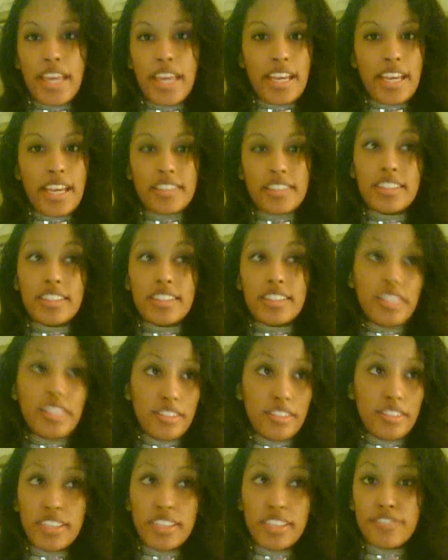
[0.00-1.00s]
And
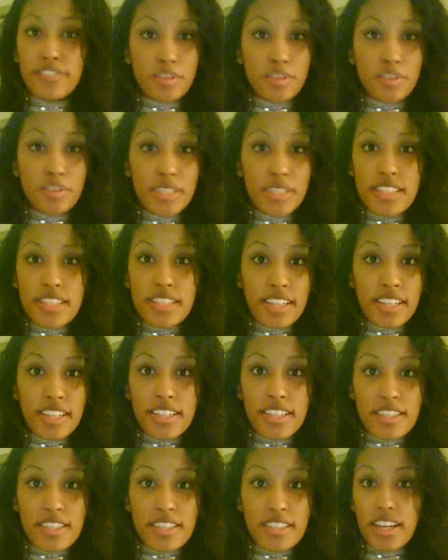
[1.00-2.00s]
literally for 20
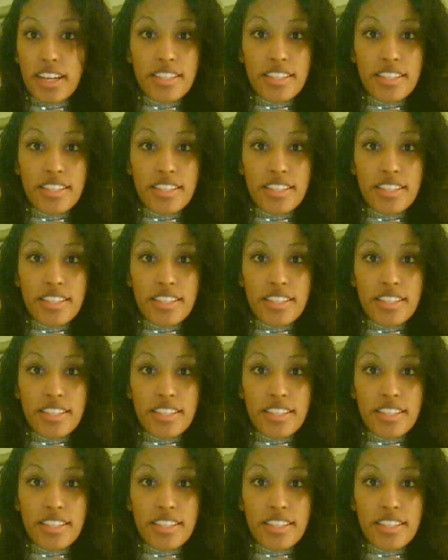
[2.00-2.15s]
seconds,